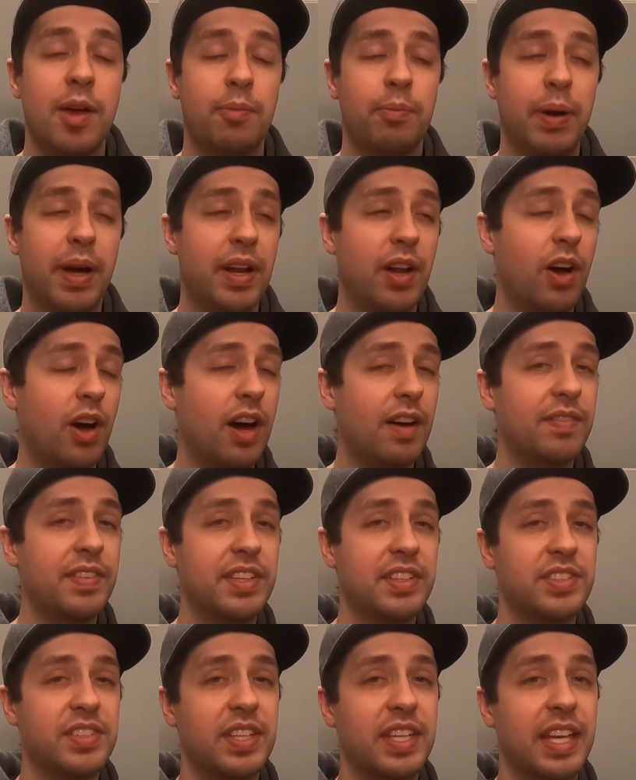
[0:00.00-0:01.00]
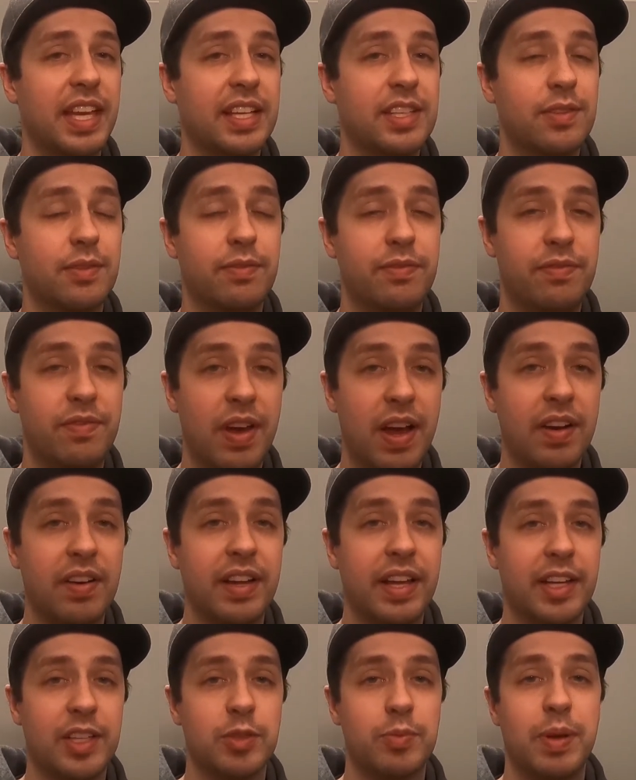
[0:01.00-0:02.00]
But obviously it's a
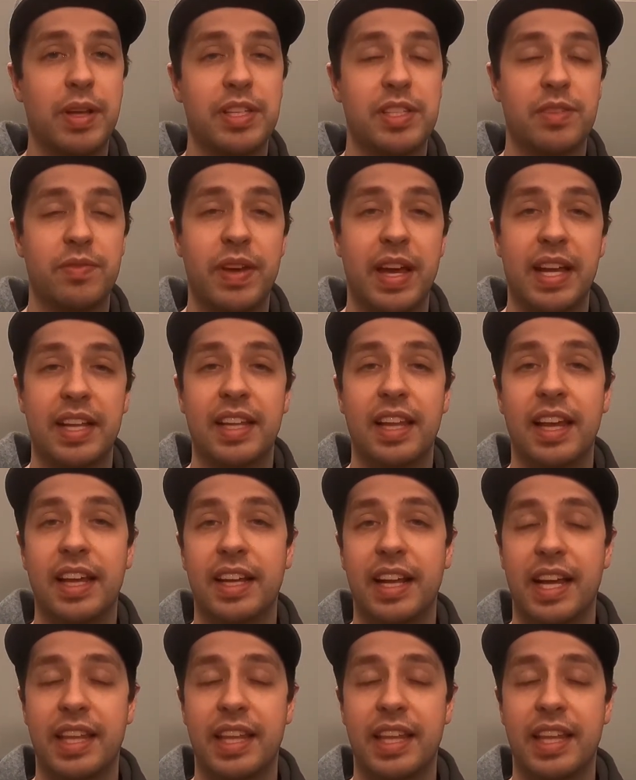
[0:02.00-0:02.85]
very expensive headlight.